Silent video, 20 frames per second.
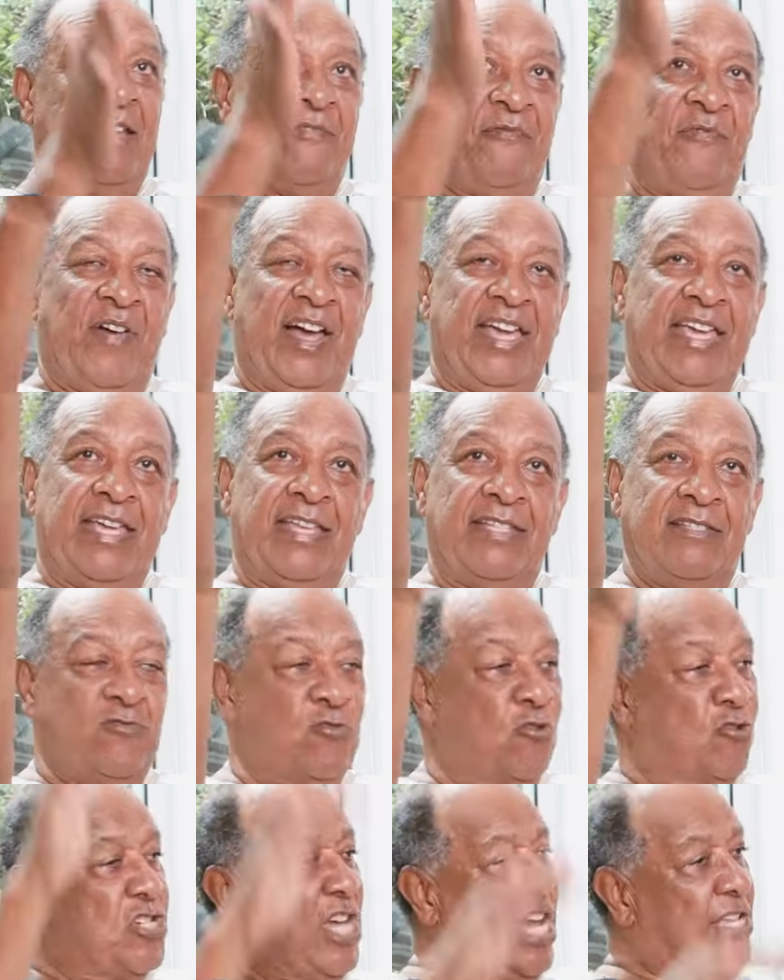I fight in
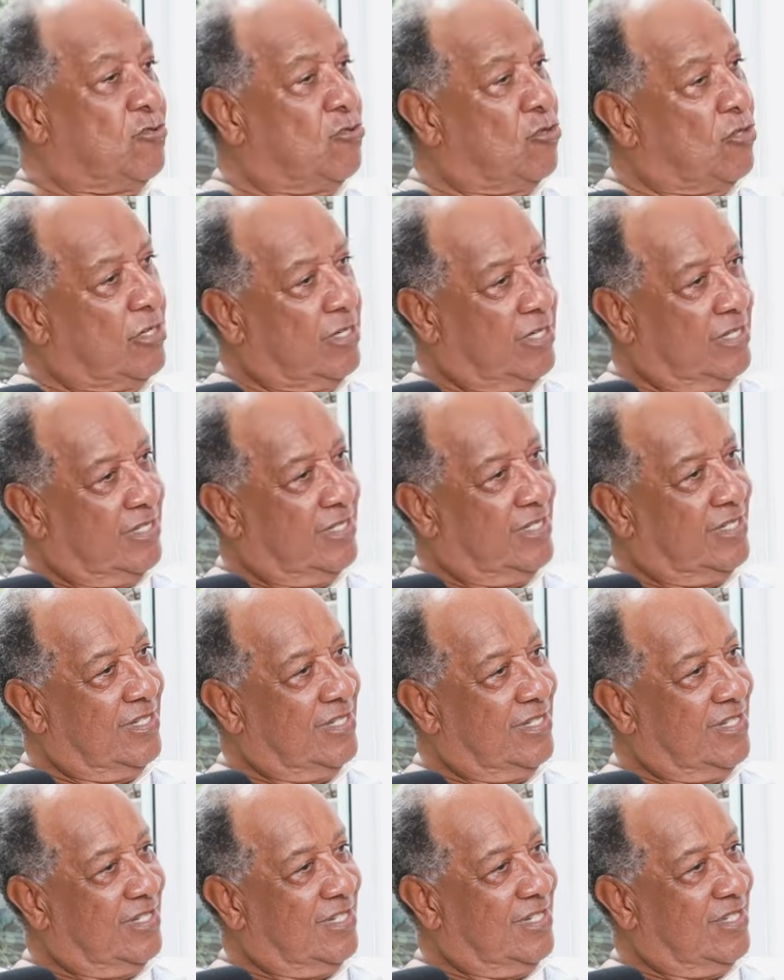Toyando,
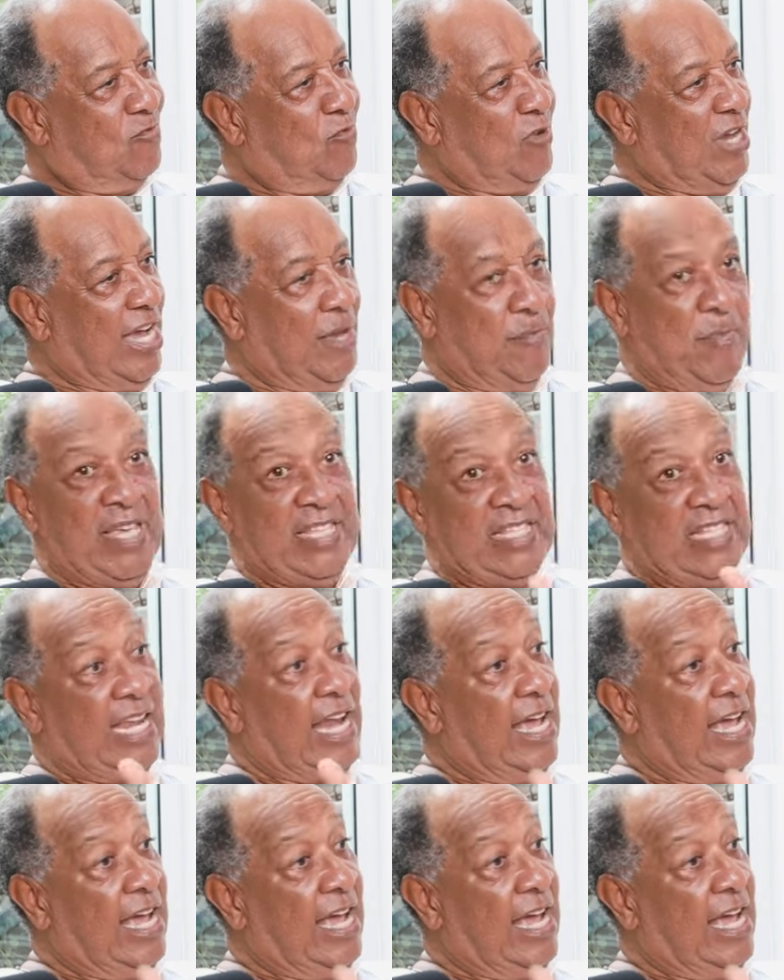where I made